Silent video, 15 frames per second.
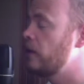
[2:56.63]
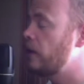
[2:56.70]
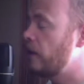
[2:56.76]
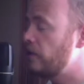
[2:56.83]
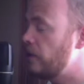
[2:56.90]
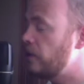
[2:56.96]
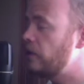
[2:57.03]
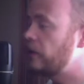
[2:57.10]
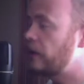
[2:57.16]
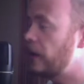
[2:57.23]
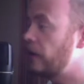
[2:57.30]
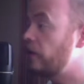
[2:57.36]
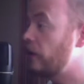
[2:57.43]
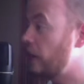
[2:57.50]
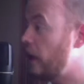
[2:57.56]

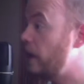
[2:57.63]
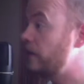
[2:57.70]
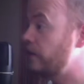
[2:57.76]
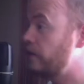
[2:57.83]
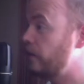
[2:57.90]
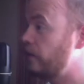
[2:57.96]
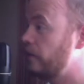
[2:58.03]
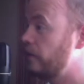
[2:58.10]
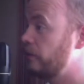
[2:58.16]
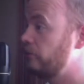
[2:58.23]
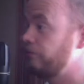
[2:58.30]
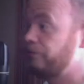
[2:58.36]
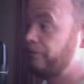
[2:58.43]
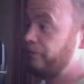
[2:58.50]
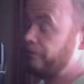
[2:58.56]
communicate the gospel,
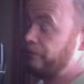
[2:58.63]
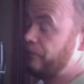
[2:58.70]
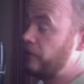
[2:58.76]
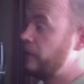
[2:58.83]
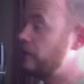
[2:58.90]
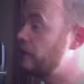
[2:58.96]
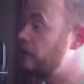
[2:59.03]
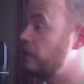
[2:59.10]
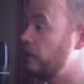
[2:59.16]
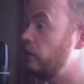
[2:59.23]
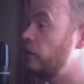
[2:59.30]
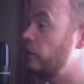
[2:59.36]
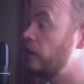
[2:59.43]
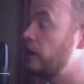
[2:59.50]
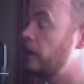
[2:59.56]

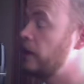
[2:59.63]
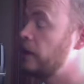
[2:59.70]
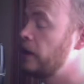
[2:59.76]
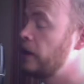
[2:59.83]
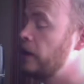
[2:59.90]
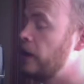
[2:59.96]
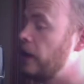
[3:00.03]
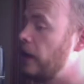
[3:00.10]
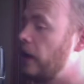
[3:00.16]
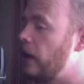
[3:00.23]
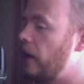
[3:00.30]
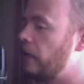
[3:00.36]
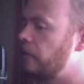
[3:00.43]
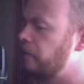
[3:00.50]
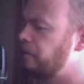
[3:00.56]
really.
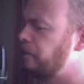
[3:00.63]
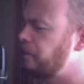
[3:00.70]
And